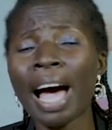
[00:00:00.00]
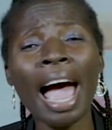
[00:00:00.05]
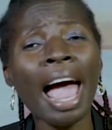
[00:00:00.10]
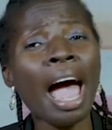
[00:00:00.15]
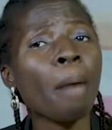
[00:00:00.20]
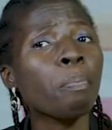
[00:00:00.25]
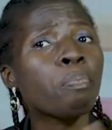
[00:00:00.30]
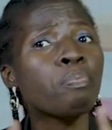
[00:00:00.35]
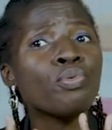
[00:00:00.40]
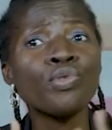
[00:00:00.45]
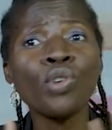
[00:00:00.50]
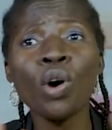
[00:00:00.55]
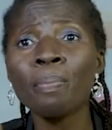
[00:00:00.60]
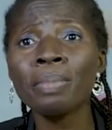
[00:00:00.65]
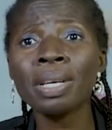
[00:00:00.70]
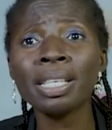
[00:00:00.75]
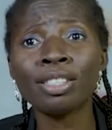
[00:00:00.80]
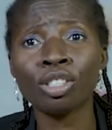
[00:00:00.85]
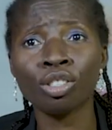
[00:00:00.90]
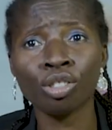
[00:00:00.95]
I have
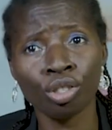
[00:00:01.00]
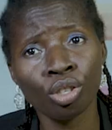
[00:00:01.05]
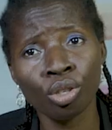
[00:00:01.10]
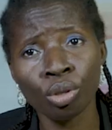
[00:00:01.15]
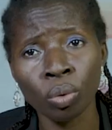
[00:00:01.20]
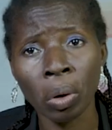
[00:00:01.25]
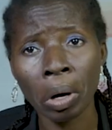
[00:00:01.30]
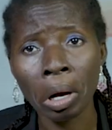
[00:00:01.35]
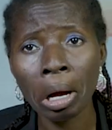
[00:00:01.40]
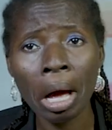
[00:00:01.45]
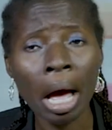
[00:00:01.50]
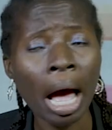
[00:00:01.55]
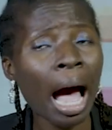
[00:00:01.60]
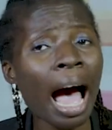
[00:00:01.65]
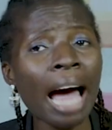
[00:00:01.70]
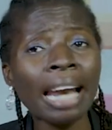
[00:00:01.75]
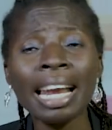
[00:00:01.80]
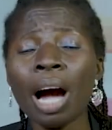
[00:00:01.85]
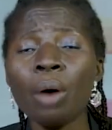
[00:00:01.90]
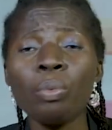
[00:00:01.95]
promised you,
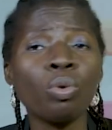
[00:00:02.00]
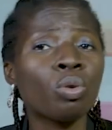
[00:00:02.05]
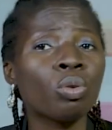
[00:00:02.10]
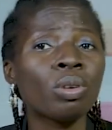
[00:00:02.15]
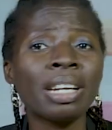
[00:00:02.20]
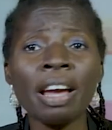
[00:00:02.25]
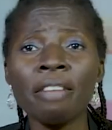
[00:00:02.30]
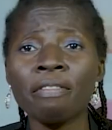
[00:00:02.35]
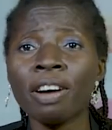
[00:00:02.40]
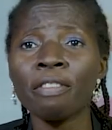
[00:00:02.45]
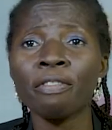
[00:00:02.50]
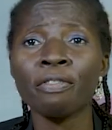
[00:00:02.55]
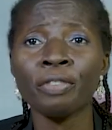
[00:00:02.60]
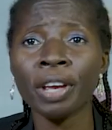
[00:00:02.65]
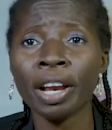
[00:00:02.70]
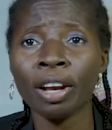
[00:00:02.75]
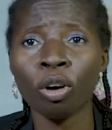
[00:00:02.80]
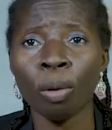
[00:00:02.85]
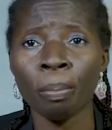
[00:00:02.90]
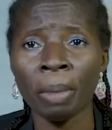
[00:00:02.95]
and I will never
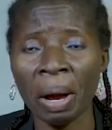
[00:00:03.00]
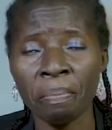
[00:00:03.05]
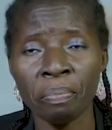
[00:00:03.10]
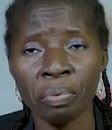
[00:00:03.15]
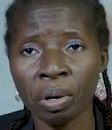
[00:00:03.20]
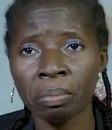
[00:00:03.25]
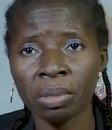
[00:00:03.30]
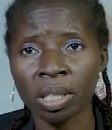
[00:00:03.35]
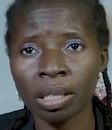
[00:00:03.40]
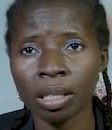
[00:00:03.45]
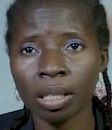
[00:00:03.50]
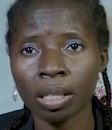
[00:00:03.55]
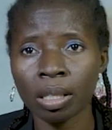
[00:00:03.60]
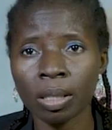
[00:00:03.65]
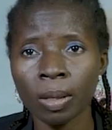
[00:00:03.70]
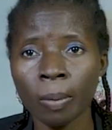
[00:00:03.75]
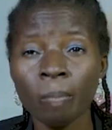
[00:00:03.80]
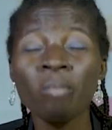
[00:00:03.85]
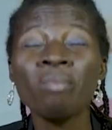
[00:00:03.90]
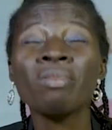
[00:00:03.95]
fail on my
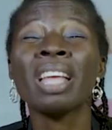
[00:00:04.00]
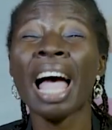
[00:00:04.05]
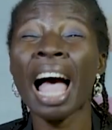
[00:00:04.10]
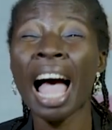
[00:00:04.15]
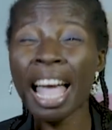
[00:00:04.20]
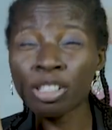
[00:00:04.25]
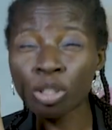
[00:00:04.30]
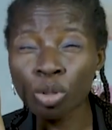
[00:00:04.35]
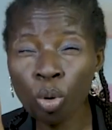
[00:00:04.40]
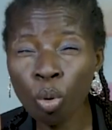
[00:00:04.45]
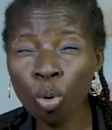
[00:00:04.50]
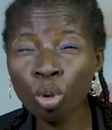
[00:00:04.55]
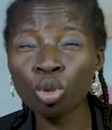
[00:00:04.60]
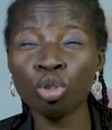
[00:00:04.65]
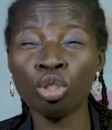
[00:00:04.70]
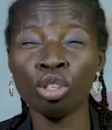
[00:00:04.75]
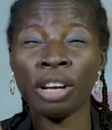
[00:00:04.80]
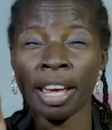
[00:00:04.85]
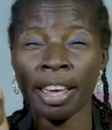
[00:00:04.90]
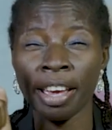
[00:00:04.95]
promises. I told
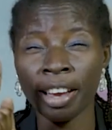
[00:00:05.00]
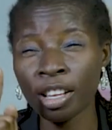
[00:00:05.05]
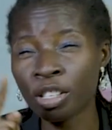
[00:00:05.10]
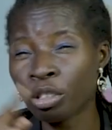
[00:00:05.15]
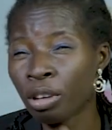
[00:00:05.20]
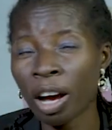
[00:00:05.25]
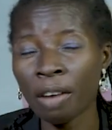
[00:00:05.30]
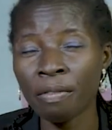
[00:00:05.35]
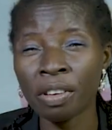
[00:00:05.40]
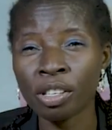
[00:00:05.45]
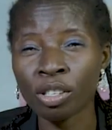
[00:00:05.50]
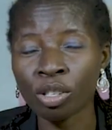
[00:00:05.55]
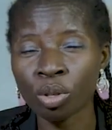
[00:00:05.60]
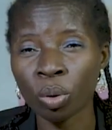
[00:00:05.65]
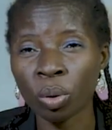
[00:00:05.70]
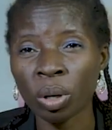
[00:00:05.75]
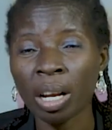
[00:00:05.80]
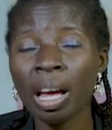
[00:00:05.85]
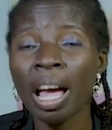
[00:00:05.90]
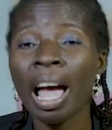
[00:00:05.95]
you that you're going to have a
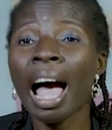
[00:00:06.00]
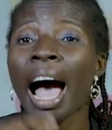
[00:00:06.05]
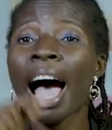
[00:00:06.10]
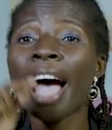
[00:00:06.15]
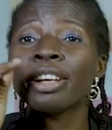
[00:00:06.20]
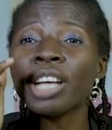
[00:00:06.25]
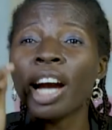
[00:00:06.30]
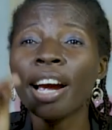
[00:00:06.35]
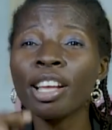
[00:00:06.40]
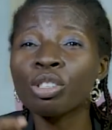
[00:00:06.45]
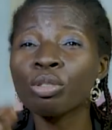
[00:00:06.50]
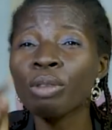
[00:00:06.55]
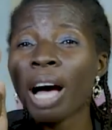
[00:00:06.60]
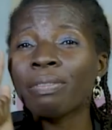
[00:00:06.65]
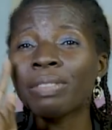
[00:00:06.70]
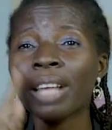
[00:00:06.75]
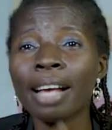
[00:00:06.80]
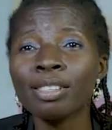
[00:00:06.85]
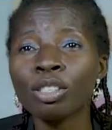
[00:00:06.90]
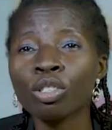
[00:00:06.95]
son, and you're going to
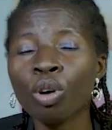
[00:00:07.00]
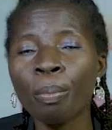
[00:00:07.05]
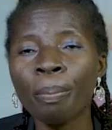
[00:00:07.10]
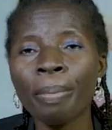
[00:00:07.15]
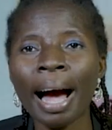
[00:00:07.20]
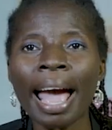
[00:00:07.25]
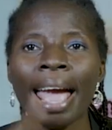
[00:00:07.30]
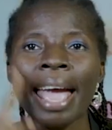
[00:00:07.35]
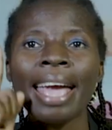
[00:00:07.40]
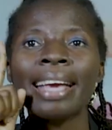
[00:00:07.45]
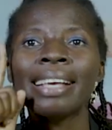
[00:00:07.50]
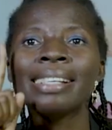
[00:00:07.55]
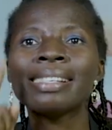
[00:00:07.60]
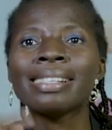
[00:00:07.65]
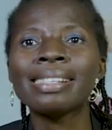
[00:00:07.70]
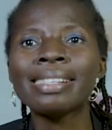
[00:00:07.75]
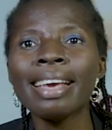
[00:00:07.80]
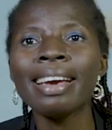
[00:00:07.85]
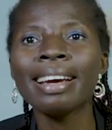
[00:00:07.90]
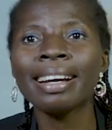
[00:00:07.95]
have that son by
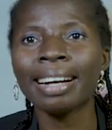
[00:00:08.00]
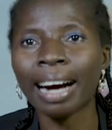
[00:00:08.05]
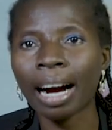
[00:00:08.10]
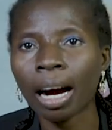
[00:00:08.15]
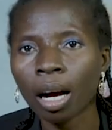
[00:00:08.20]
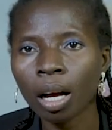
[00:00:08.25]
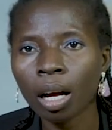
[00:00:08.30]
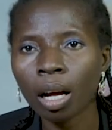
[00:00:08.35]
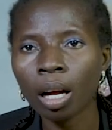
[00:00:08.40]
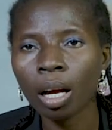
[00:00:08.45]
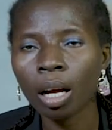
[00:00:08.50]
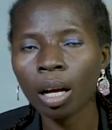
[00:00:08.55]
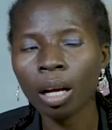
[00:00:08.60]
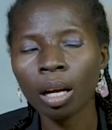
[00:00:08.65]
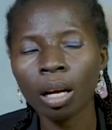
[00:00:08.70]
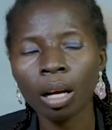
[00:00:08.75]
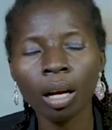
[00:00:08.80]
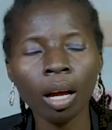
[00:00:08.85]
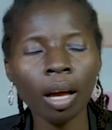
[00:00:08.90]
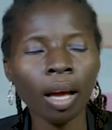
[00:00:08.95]
Sarah.
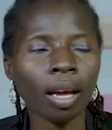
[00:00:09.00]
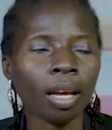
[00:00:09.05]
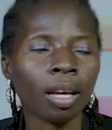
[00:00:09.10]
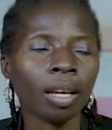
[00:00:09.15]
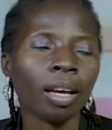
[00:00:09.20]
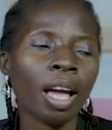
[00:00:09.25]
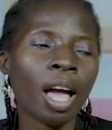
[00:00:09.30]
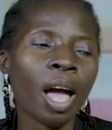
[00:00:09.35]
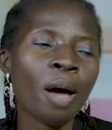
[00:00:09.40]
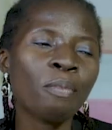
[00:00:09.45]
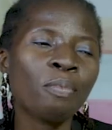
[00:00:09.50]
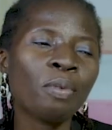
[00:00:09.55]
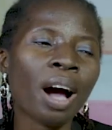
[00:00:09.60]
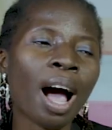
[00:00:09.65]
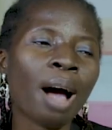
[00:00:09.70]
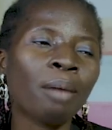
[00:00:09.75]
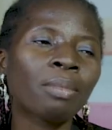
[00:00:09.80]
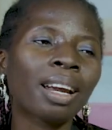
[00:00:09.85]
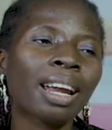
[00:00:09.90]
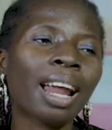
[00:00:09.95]
Hey,
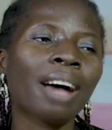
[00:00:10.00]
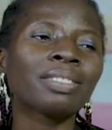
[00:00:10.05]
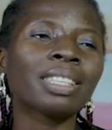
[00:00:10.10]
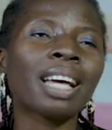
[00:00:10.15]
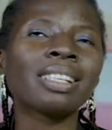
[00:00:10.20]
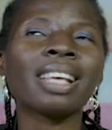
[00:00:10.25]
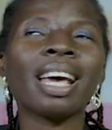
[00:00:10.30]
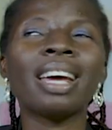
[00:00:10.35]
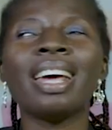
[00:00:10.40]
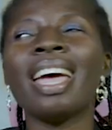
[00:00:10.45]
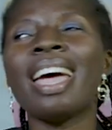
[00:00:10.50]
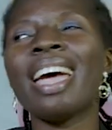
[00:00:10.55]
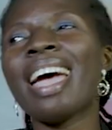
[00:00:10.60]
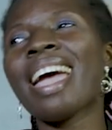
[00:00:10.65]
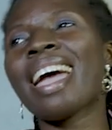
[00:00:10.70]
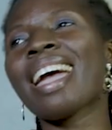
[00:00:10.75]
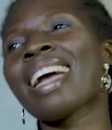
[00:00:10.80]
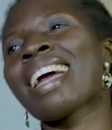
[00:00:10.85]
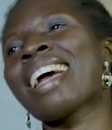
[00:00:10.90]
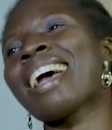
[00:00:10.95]
Abraham laughed and said,
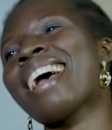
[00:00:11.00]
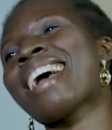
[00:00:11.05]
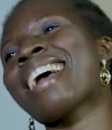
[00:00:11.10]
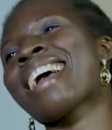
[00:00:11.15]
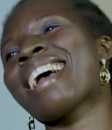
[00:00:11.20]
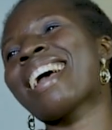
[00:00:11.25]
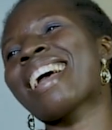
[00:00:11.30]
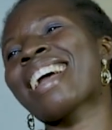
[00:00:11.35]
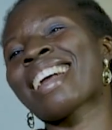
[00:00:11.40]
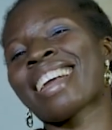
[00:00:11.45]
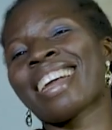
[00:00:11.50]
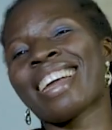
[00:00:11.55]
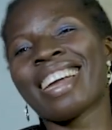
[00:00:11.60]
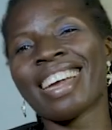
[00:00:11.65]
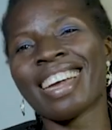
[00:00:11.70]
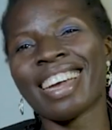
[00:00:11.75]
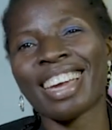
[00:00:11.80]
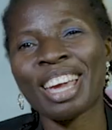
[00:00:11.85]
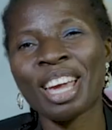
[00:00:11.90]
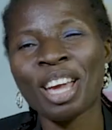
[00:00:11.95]
Hey, hey, hey,
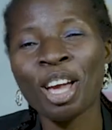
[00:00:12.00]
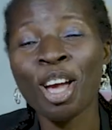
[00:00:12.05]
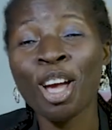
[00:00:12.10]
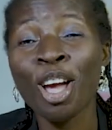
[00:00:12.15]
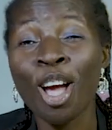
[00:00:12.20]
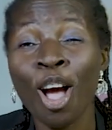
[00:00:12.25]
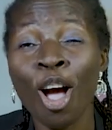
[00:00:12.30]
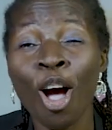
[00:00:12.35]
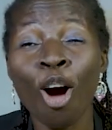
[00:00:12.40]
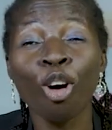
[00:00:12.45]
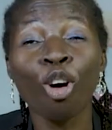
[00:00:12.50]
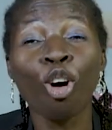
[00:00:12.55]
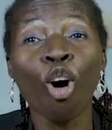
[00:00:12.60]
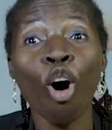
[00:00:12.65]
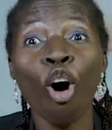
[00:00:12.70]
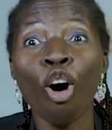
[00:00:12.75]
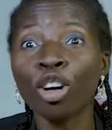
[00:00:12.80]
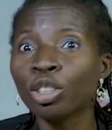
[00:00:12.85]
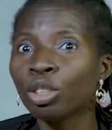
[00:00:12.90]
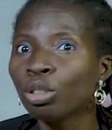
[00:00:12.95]
hey,
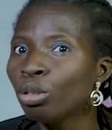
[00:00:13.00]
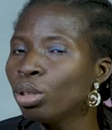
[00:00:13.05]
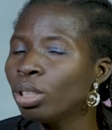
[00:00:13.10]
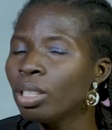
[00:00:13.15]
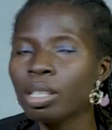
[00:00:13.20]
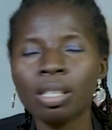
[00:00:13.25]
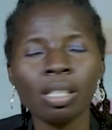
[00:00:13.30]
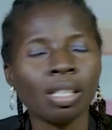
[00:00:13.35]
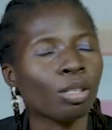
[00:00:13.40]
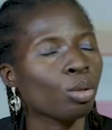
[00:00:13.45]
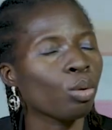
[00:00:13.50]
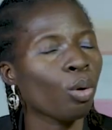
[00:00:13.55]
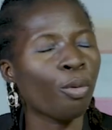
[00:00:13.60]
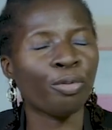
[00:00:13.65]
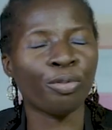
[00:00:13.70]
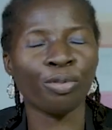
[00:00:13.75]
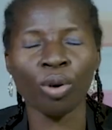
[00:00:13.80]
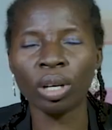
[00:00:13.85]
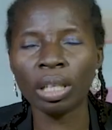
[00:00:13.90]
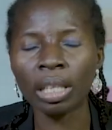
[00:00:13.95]
God, this is so
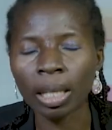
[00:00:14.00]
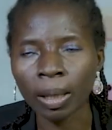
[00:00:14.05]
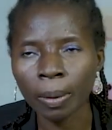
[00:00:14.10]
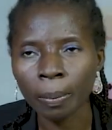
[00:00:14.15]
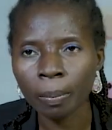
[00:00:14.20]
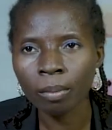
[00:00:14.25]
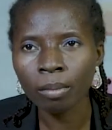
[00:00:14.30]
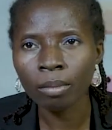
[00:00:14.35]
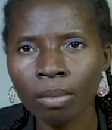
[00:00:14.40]
funny.